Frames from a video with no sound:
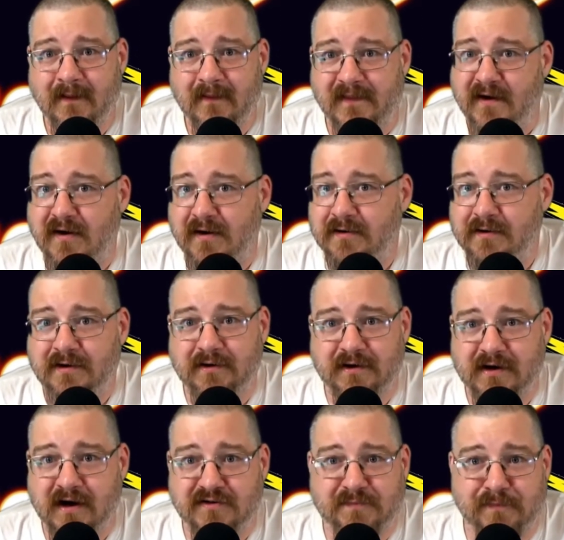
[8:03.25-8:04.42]

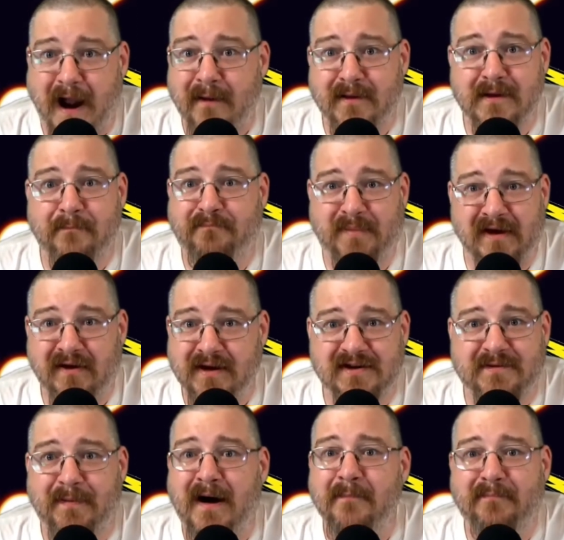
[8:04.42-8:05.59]
There's probably billions
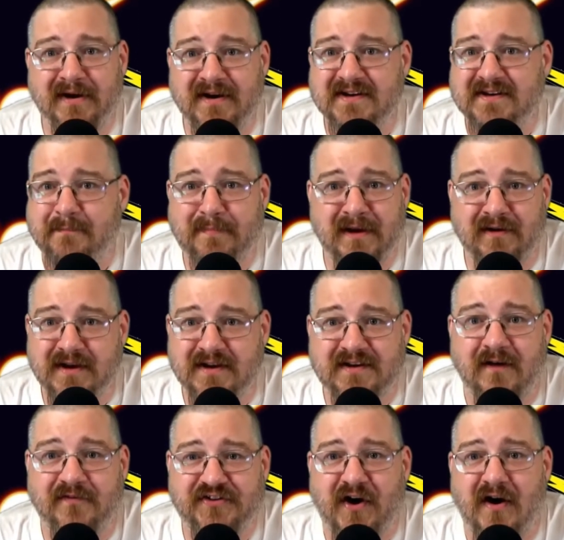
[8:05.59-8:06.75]
upon billions of billions
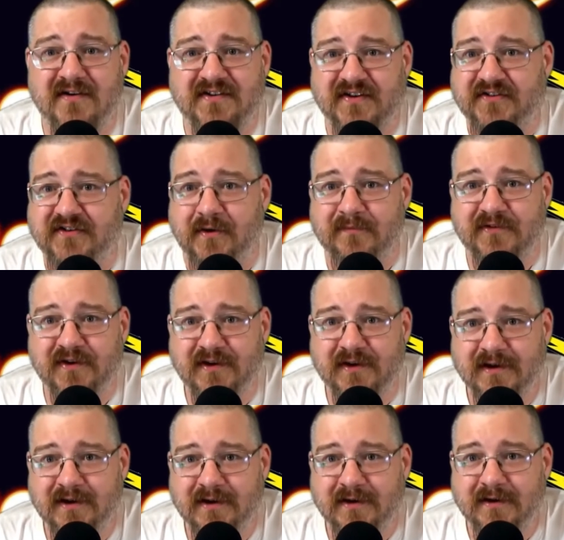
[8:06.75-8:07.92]
of star systems
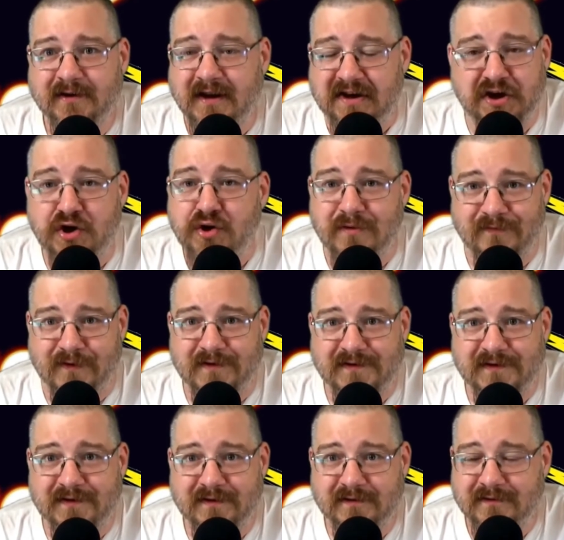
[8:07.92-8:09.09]
in the universe.
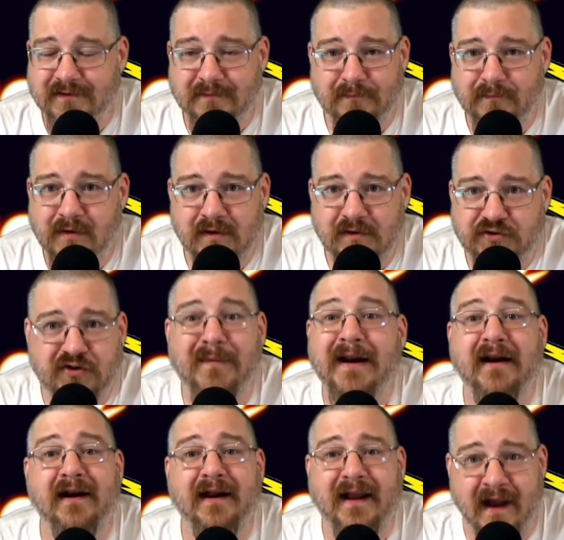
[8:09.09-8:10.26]
Too
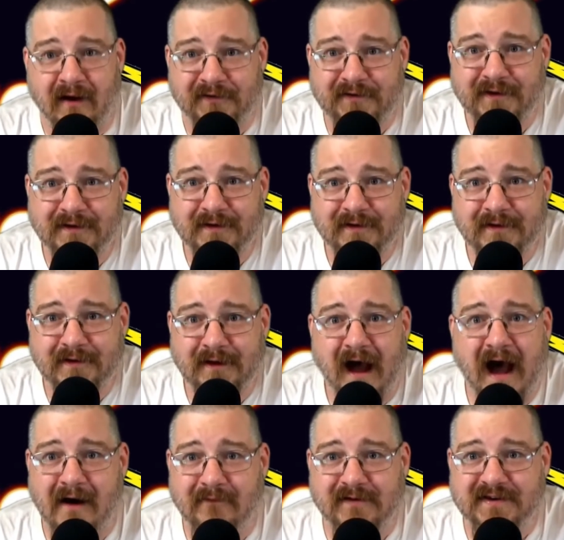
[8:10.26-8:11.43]
many to count,
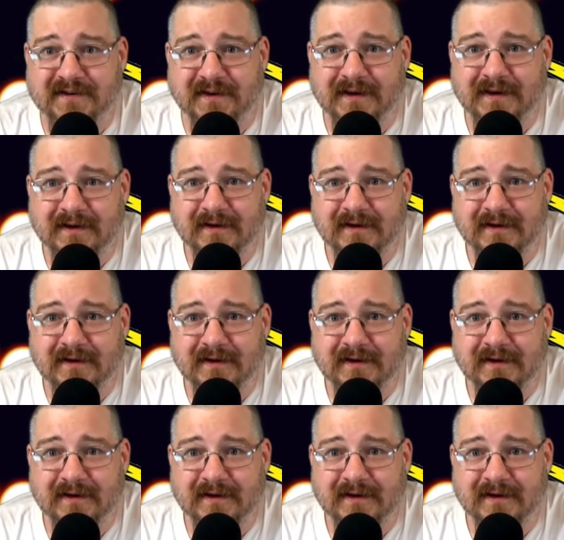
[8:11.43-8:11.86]
obviously.